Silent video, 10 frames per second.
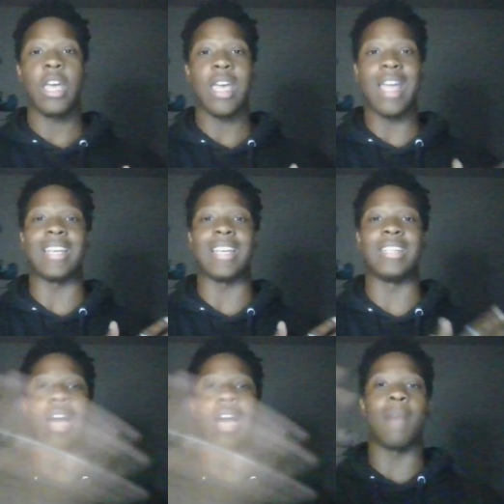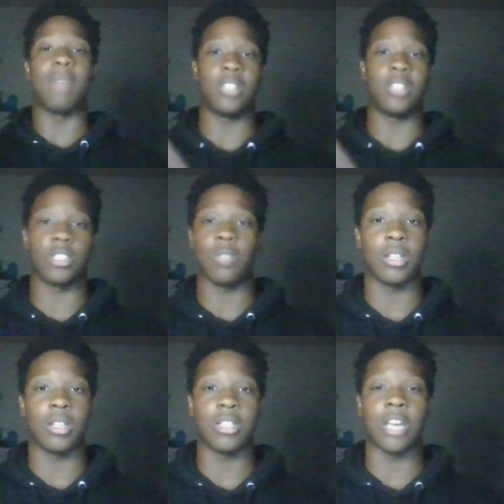it did not make sense to me in
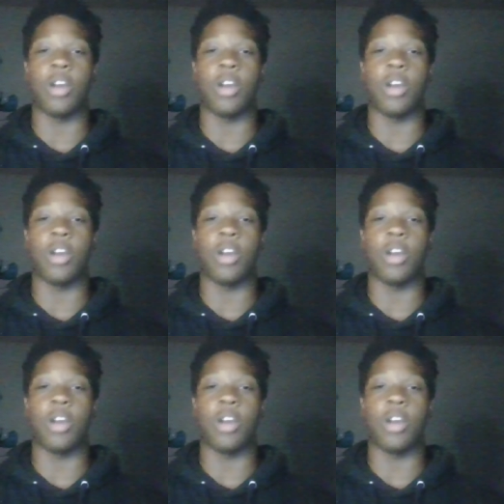the slightest. Why